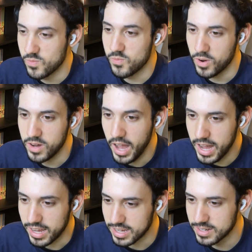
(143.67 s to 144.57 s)

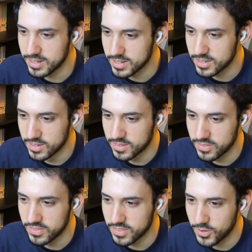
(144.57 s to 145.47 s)
Okay.
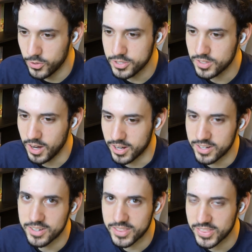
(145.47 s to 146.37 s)
Cool
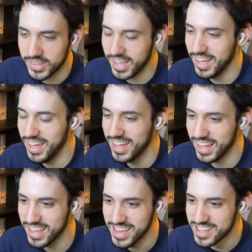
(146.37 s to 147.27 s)
start. I
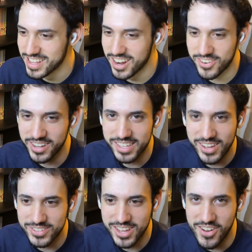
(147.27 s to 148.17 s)
don't really
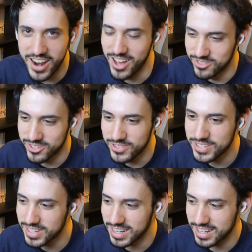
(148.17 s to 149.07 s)
know what's going on, but cool
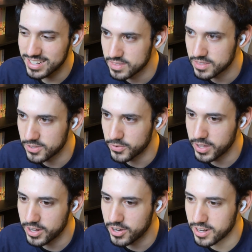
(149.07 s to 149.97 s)
start. The
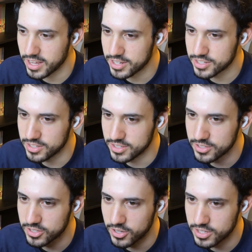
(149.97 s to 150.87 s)
reincarnation.
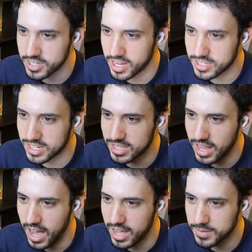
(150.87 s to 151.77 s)
So this guy's gonna
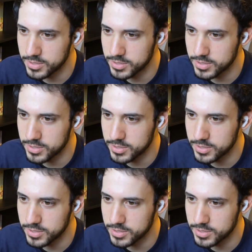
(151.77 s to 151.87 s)
die, I'm